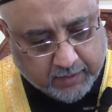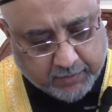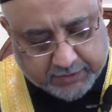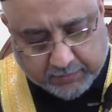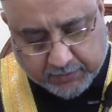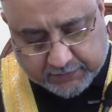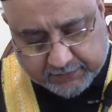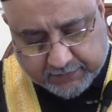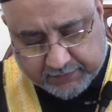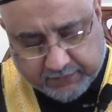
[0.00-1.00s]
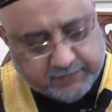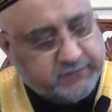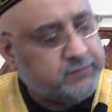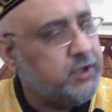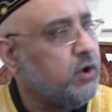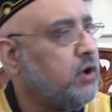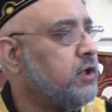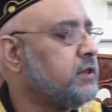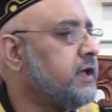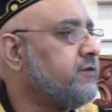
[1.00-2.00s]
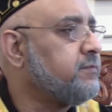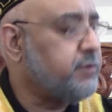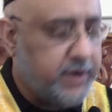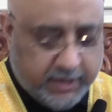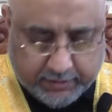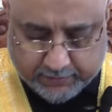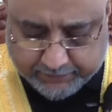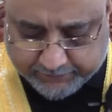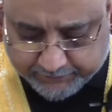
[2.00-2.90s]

My dear brothers and sisters, we all have prayed